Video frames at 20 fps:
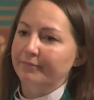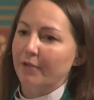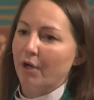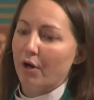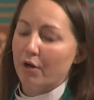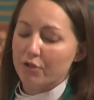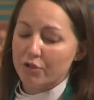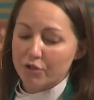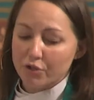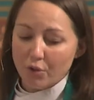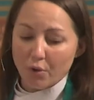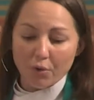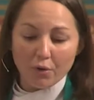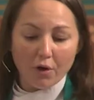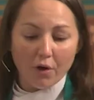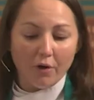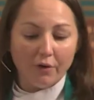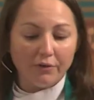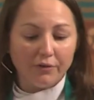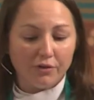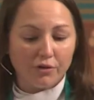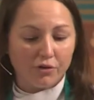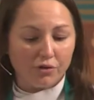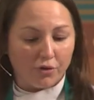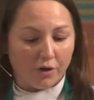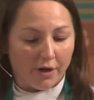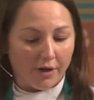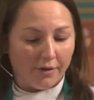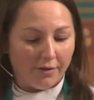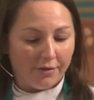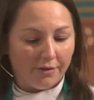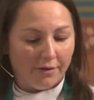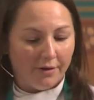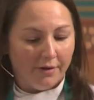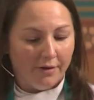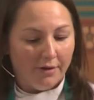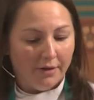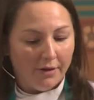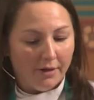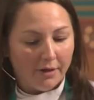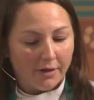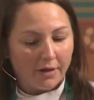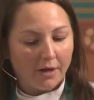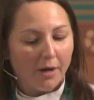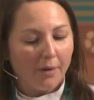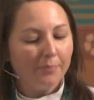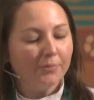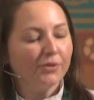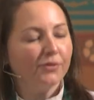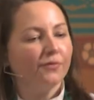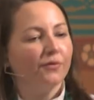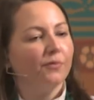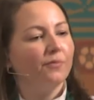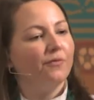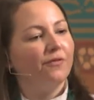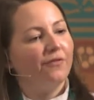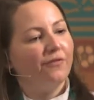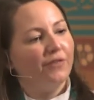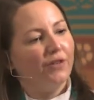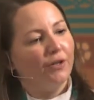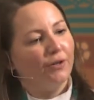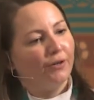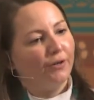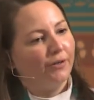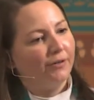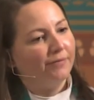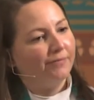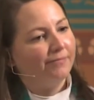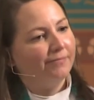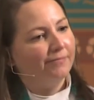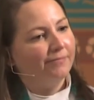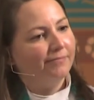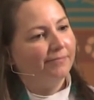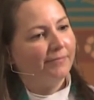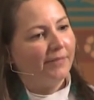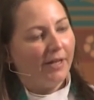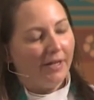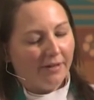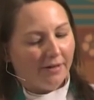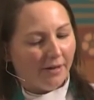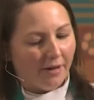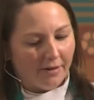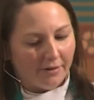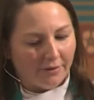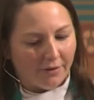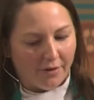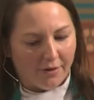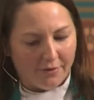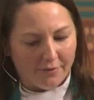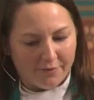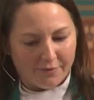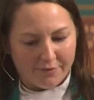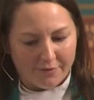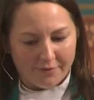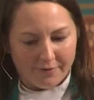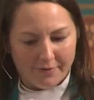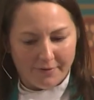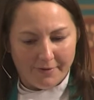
our so-called strength comes from fear and not love.